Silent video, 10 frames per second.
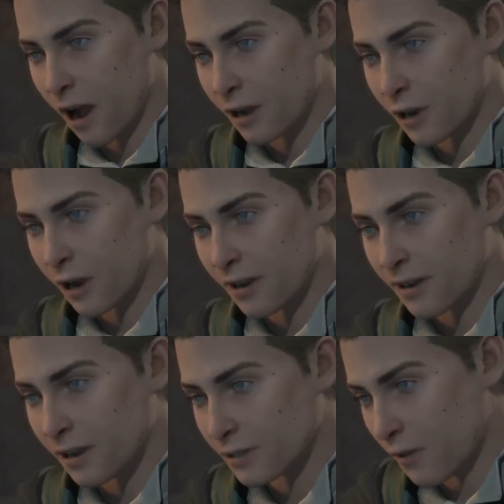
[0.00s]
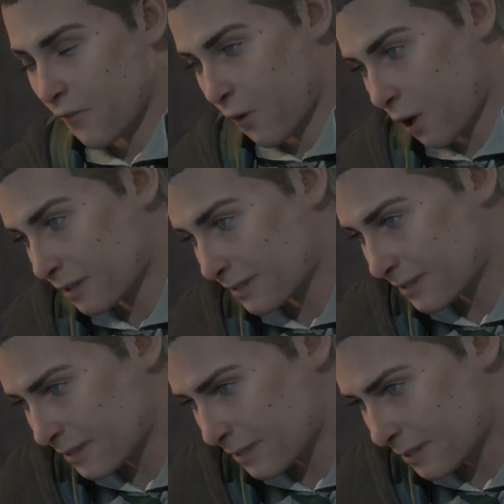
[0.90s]
I've recognized that
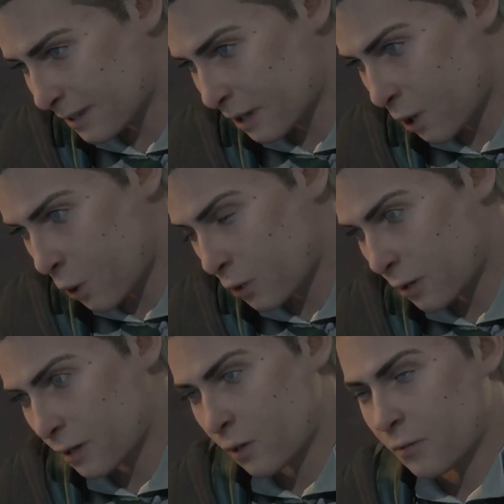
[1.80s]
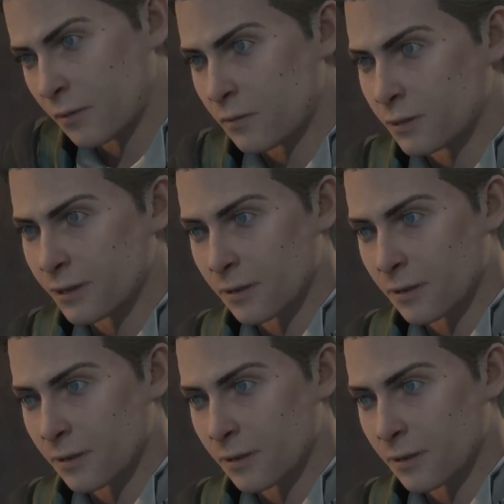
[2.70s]
voice. You're the new fifth